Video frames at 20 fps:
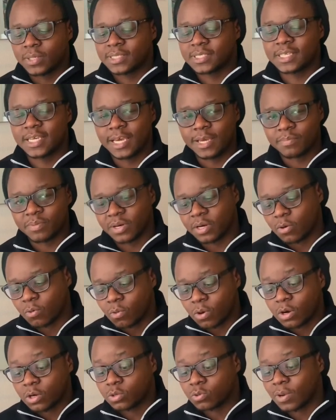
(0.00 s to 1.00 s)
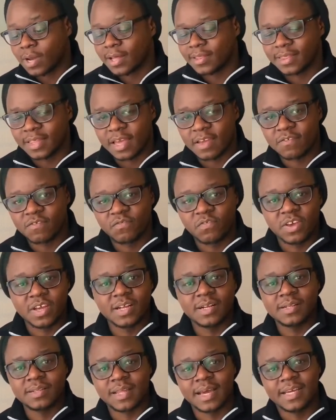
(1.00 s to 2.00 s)
to escape in a world where they
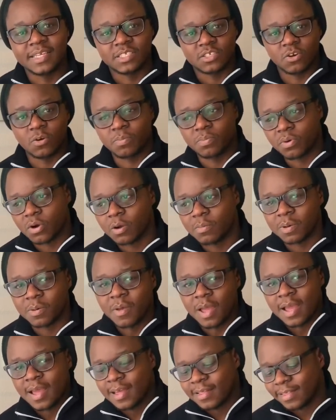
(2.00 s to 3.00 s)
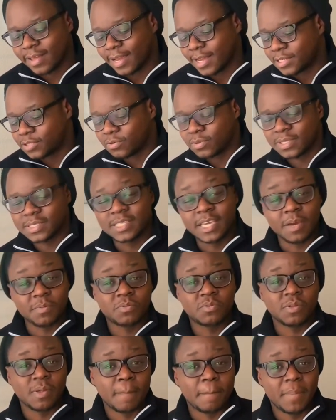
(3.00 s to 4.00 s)
feel there is no problem. They get to
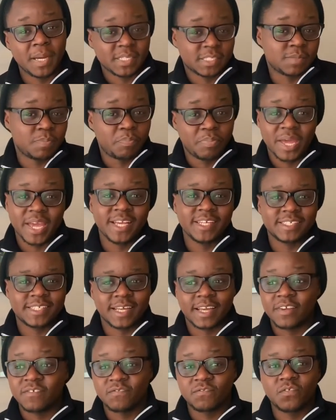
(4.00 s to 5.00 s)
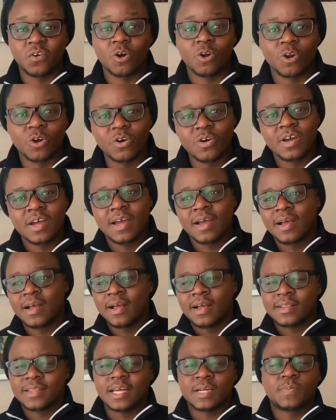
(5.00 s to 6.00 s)
escape to the best page they can follow
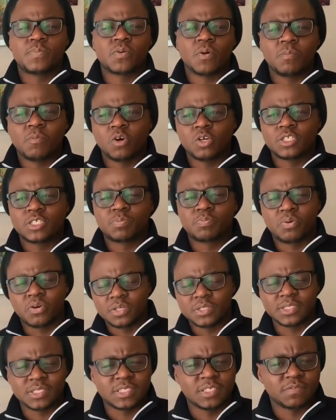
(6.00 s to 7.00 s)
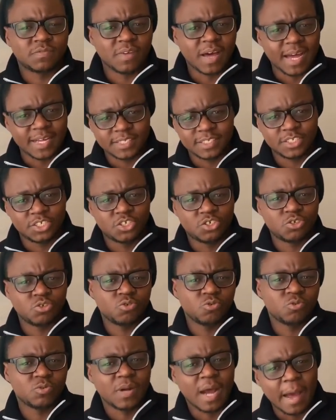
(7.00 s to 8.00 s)
that promotes positive
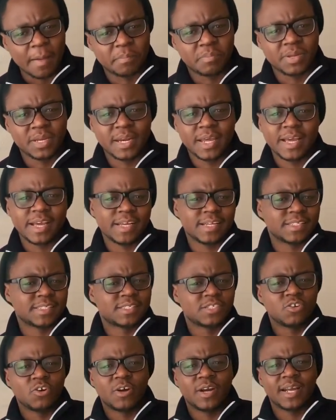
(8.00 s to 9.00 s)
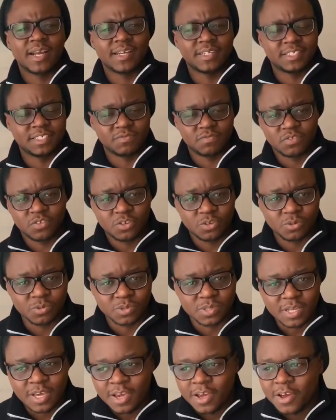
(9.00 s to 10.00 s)
attitude, happiness, no negative
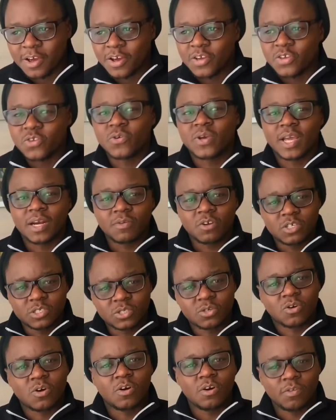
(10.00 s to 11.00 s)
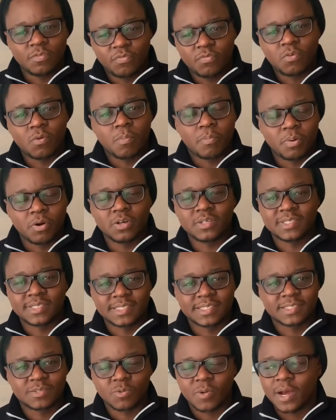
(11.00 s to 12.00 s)
news. You can scroll through
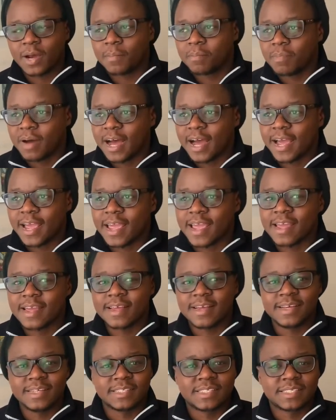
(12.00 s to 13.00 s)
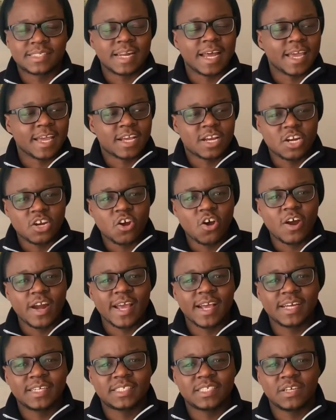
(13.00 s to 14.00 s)
posts whereby it's like no
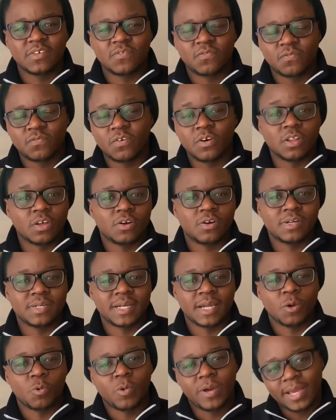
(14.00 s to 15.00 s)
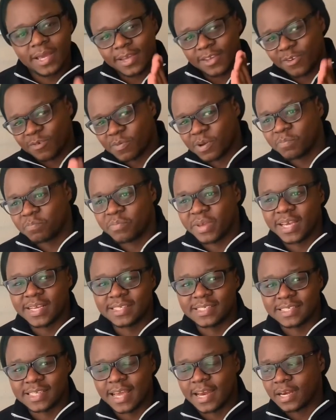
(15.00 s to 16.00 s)
negative for the whole day. We are human
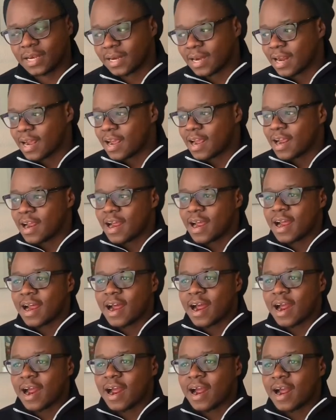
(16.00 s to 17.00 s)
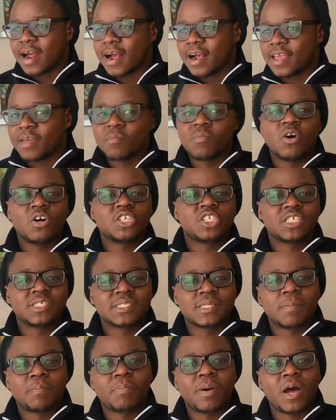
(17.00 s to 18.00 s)
beings, and
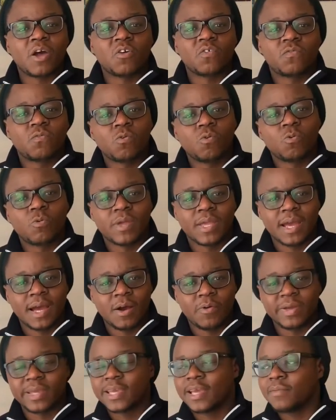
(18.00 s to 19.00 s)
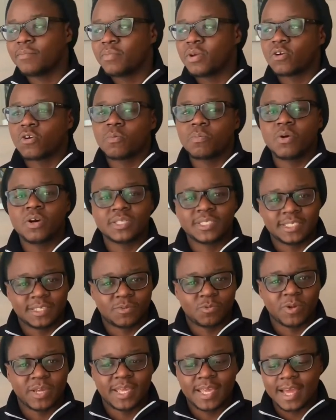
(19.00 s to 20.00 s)
emotions are part of who we are. We can't be
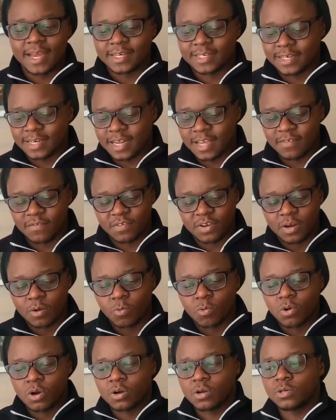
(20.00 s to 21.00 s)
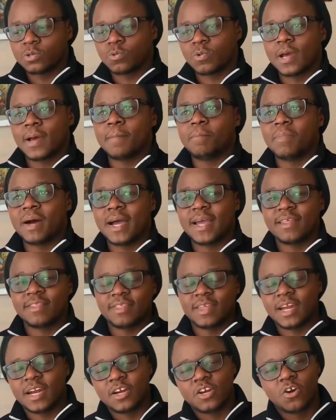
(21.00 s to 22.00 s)
robotic. We can't live in a world whereby
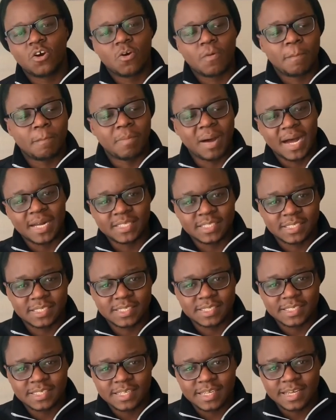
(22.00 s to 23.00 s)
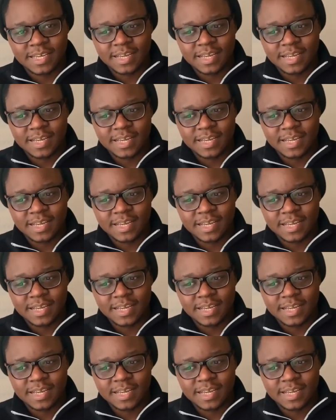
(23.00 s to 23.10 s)
there are no bads